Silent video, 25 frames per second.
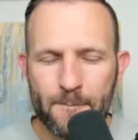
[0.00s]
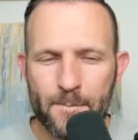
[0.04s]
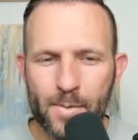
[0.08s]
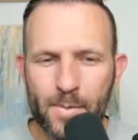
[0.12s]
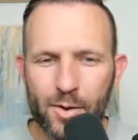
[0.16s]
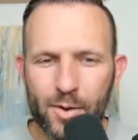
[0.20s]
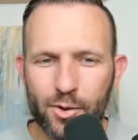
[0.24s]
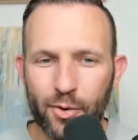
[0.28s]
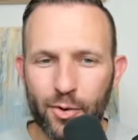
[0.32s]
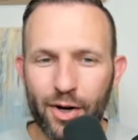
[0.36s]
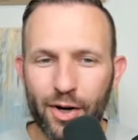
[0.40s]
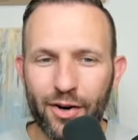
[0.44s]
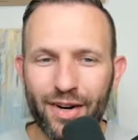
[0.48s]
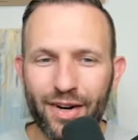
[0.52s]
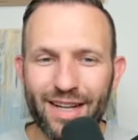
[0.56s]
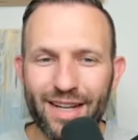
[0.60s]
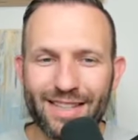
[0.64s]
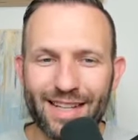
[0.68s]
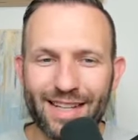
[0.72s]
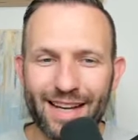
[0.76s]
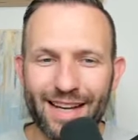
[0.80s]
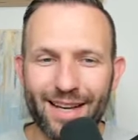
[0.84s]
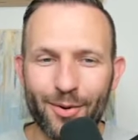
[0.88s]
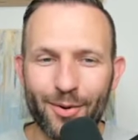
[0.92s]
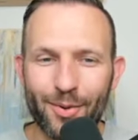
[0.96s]
So here he is
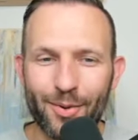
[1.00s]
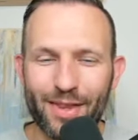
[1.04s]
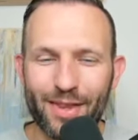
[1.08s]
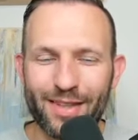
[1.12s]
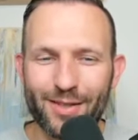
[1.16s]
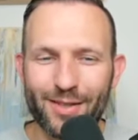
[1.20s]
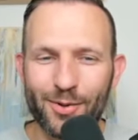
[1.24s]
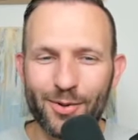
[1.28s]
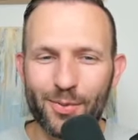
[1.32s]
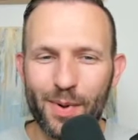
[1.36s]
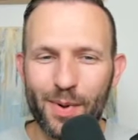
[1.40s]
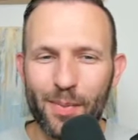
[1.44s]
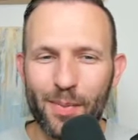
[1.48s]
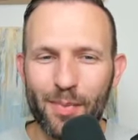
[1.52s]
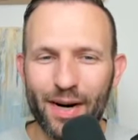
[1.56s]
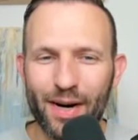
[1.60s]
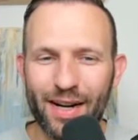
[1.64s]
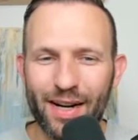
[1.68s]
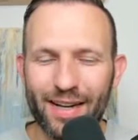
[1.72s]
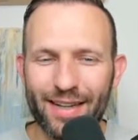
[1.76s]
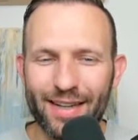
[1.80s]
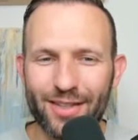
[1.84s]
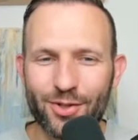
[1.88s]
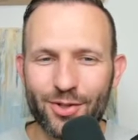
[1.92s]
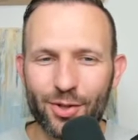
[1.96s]
again with his swim
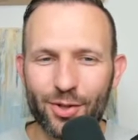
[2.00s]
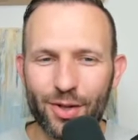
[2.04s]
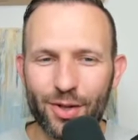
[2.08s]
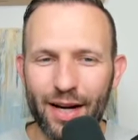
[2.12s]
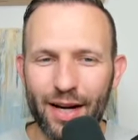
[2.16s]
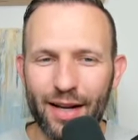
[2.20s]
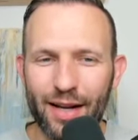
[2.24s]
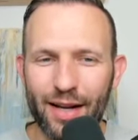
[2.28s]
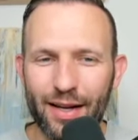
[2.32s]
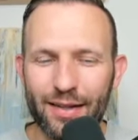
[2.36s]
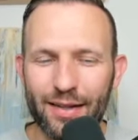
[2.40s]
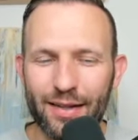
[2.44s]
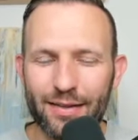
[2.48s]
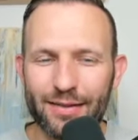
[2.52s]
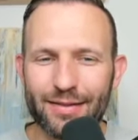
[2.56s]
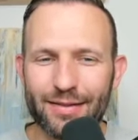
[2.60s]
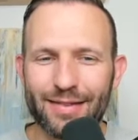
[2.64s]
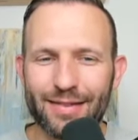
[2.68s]
buddy in training,